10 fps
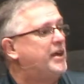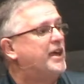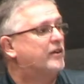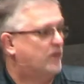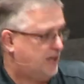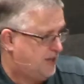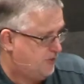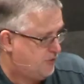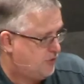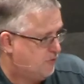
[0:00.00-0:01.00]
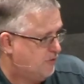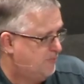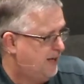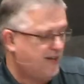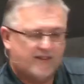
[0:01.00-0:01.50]
going to be in another
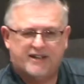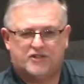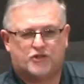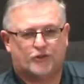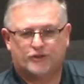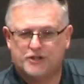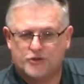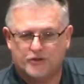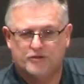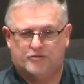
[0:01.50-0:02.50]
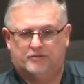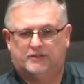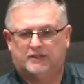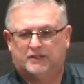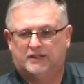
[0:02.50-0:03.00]
storm. That is certainly
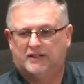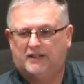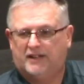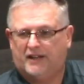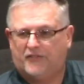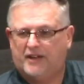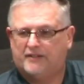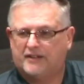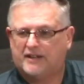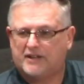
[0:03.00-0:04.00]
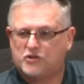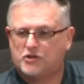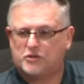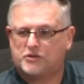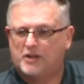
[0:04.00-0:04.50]
true. I think that
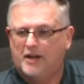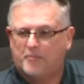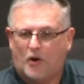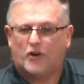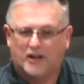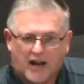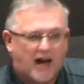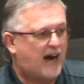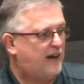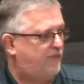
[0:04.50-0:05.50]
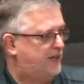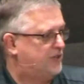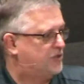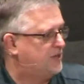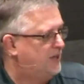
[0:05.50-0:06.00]
that's just part of life.
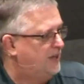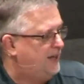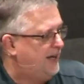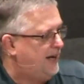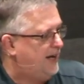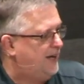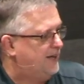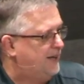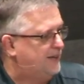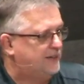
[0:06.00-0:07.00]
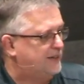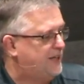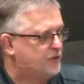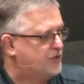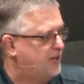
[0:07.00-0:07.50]
As and uh,
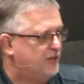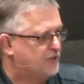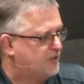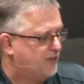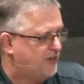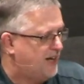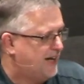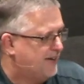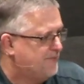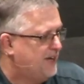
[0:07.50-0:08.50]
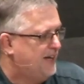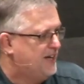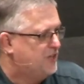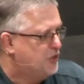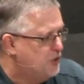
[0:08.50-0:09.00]
here's here's the thing:
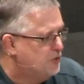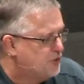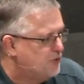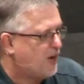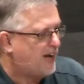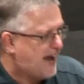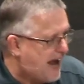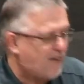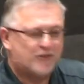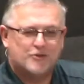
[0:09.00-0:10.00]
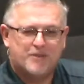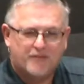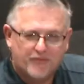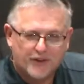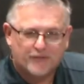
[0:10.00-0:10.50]
you do not have to
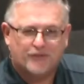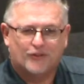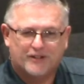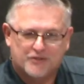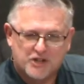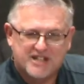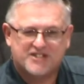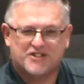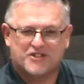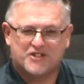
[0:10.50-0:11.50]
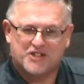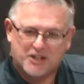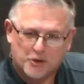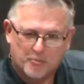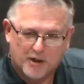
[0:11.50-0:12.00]
be fearful if Jesus
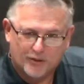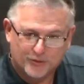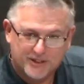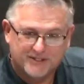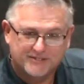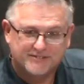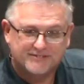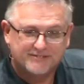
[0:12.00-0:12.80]
is in your boat.